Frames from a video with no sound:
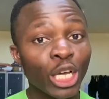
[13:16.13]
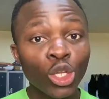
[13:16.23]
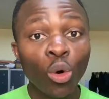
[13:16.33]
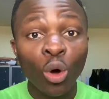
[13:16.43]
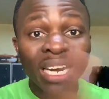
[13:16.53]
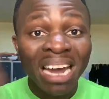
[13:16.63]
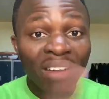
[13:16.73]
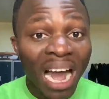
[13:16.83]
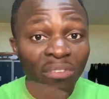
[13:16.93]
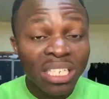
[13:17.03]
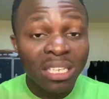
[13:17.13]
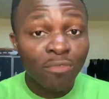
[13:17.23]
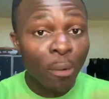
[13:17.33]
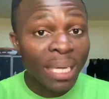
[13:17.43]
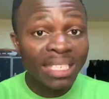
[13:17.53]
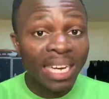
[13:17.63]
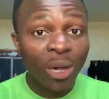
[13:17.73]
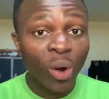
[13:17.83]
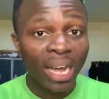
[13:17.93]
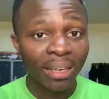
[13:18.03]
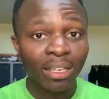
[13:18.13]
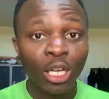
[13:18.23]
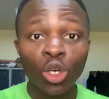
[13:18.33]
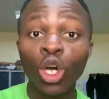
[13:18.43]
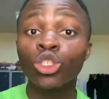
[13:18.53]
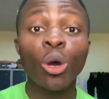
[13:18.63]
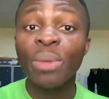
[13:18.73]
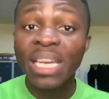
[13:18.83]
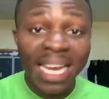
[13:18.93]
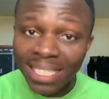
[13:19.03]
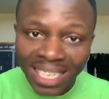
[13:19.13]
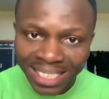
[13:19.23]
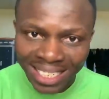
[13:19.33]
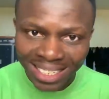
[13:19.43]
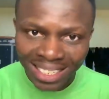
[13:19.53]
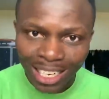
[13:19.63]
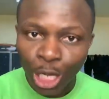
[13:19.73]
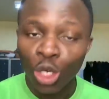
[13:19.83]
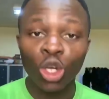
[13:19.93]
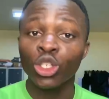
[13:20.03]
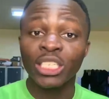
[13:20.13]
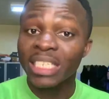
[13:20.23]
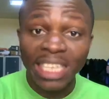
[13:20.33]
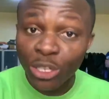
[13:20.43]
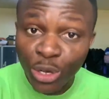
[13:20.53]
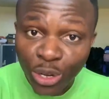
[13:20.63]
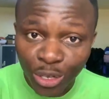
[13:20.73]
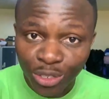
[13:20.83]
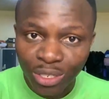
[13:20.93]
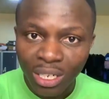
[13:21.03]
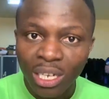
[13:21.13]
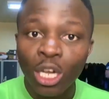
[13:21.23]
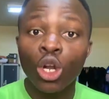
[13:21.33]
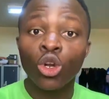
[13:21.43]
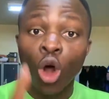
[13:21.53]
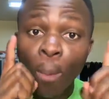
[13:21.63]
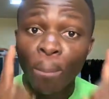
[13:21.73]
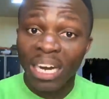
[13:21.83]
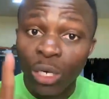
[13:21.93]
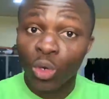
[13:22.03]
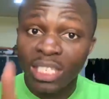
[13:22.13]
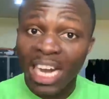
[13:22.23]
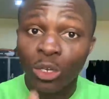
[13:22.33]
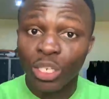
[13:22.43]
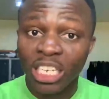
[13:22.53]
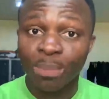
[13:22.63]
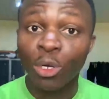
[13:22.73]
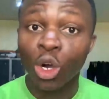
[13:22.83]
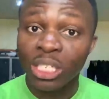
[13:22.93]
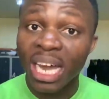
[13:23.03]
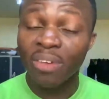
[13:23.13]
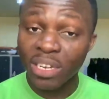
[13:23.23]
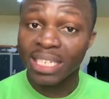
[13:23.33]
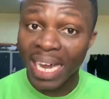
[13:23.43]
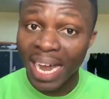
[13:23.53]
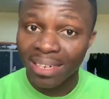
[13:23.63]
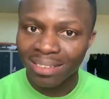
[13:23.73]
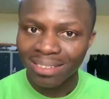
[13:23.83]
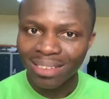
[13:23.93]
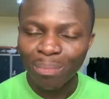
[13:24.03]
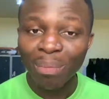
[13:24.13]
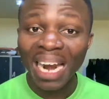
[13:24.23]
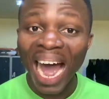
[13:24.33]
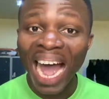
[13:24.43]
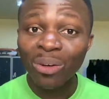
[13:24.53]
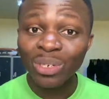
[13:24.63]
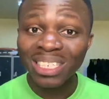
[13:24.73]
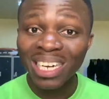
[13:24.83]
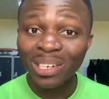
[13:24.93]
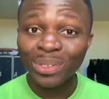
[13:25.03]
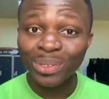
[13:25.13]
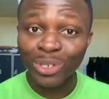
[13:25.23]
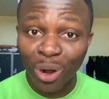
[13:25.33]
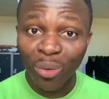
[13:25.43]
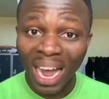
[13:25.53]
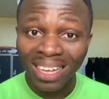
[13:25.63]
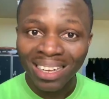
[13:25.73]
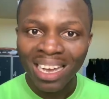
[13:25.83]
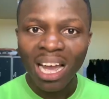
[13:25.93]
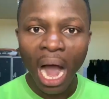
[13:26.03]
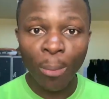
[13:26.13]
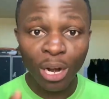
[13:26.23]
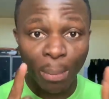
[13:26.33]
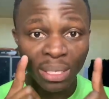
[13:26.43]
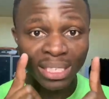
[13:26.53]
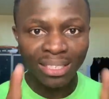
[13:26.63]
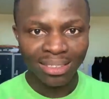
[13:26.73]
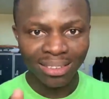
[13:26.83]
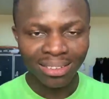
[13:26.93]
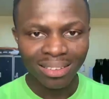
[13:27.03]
You will never have this information anywhere, not your media stations, not your teacher unions. Nobody will tell you this because they are even scared. But I will tell you. You know why? I'm on a mission.